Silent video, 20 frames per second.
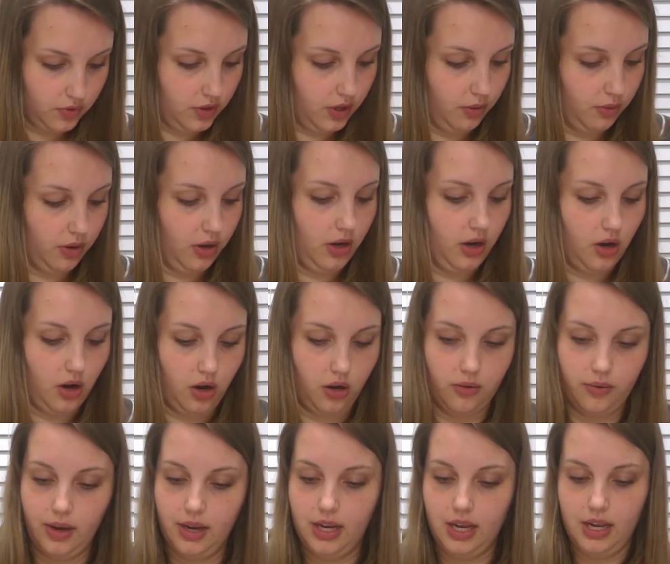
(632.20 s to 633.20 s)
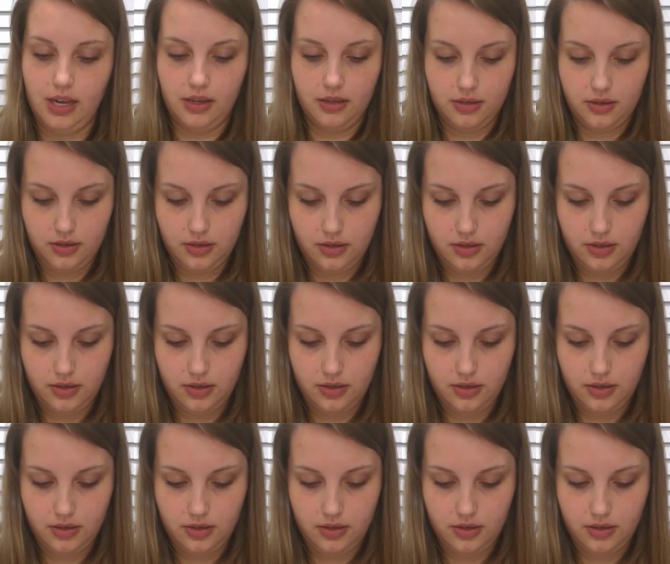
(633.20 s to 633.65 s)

They were already